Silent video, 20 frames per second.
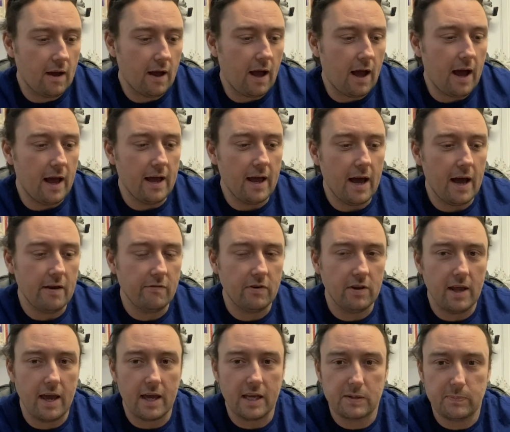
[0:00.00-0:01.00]
I have an
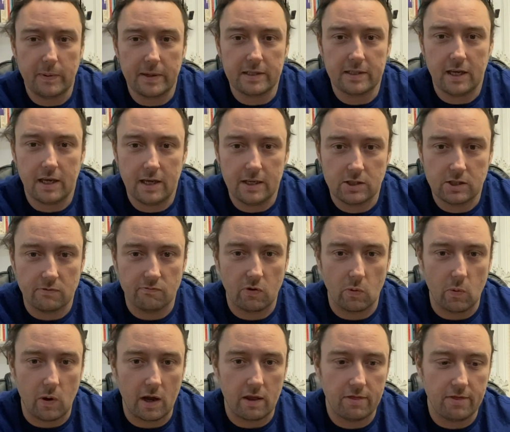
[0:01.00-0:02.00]
expectation for
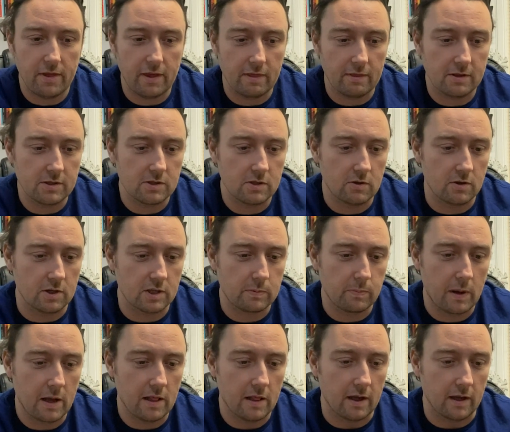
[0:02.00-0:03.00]
what I think this is going to
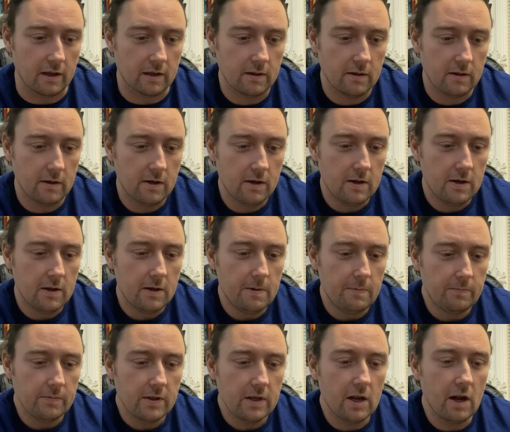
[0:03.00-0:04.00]
smell like.
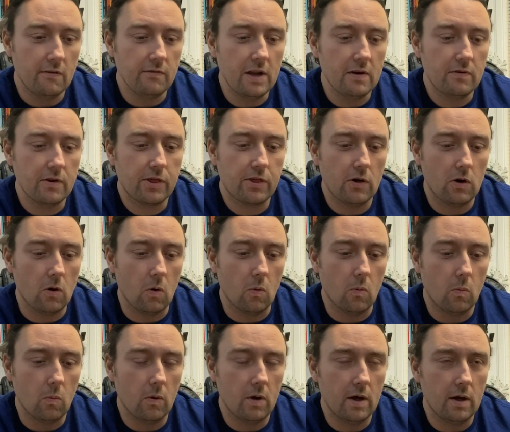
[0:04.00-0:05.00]
You know, I've never thought,
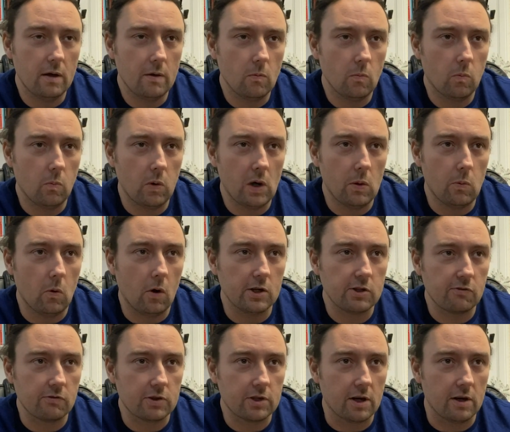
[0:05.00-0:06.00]
while
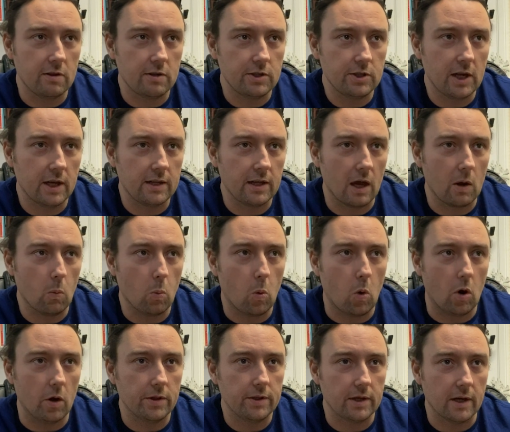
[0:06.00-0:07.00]
watching Return of the Jedi,
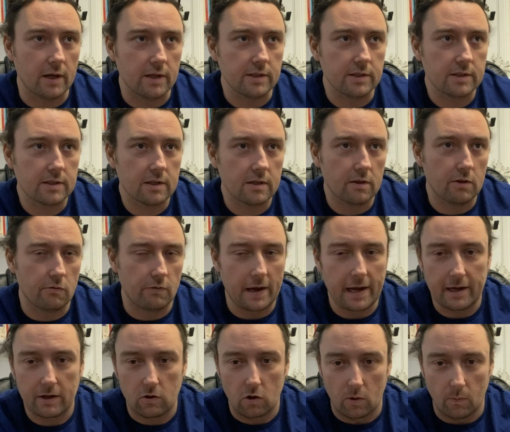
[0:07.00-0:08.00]
what does the
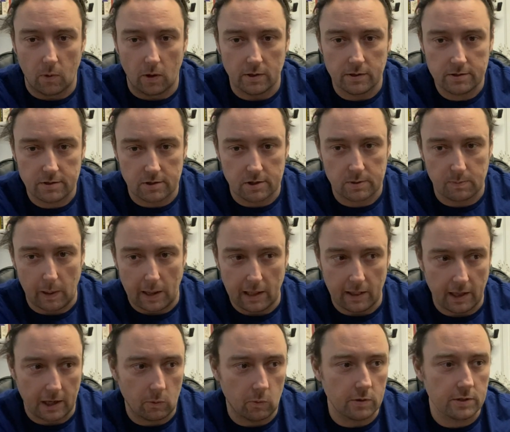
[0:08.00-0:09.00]
Rancor monster smell
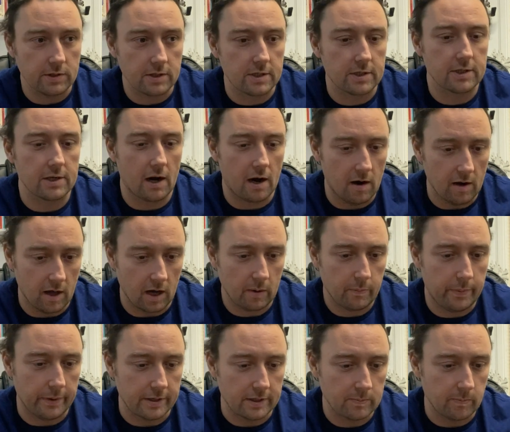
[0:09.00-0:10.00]
like? What does the Sarlacc
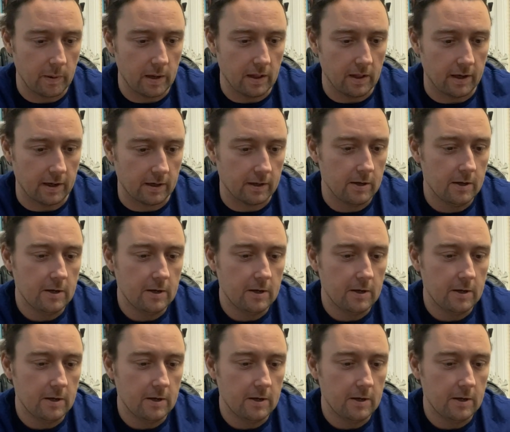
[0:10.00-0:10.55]
pit smell like?